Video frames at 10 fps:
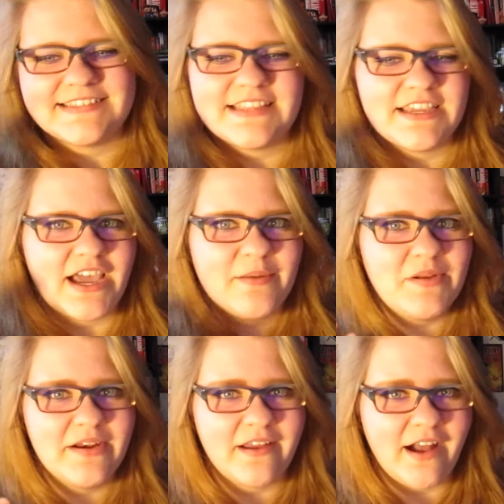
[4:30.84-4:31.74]
he's like, I'm
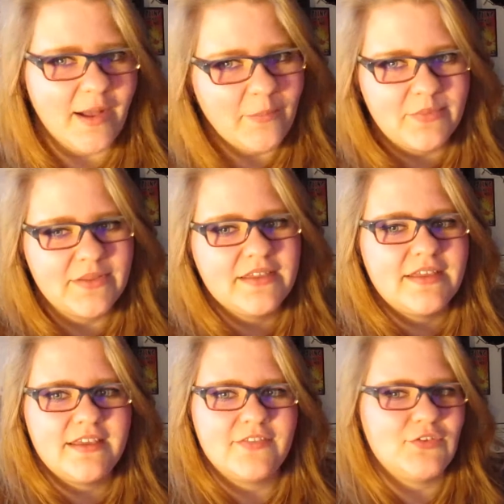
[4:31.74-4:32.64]
not a cop.
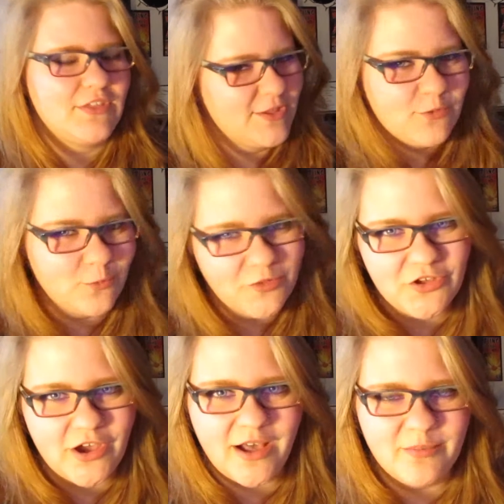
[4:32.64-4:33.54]
And they're like, you were with a
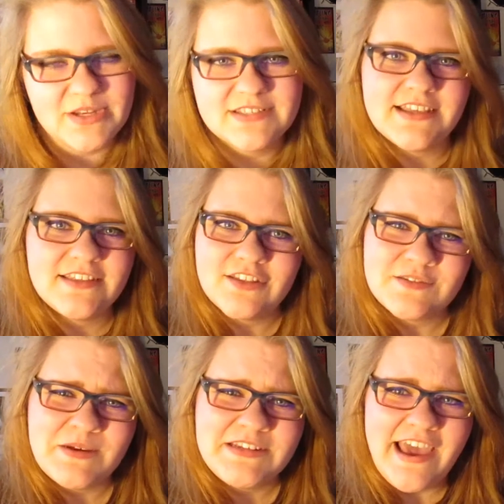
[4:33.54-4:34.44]
cop. And he's like,
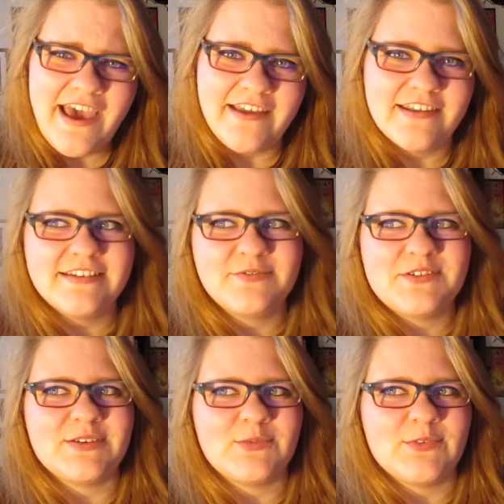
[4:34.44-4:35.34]
that's my dad. And it
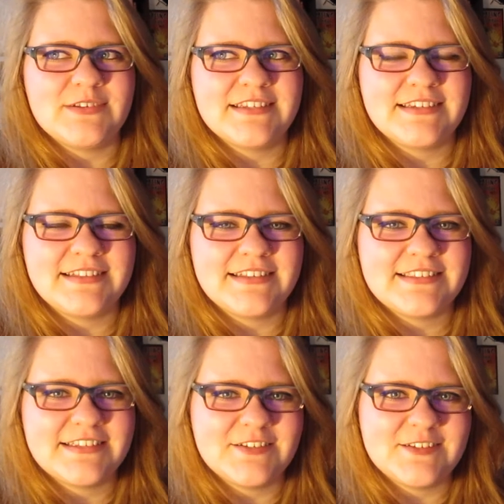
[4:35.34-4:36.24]
was
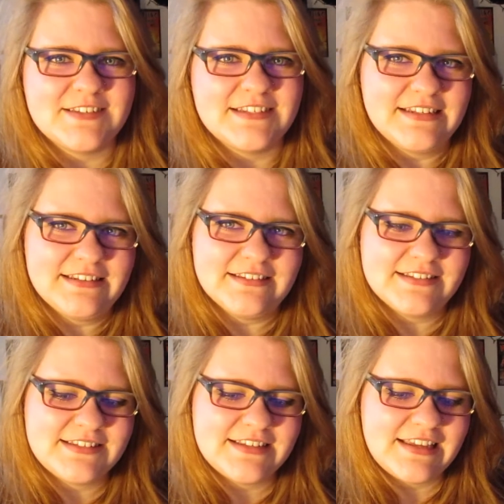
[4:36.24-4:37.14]
ridiculous. It
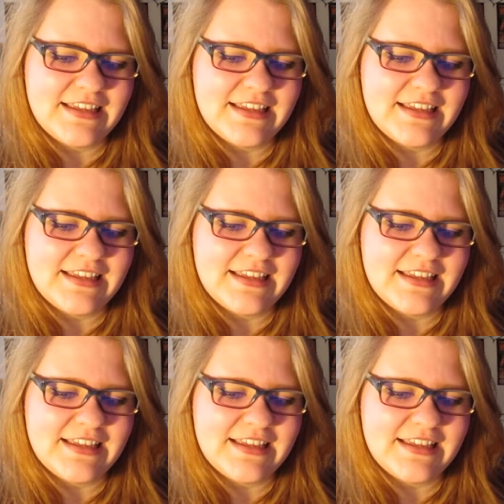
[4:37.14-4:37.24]
didn't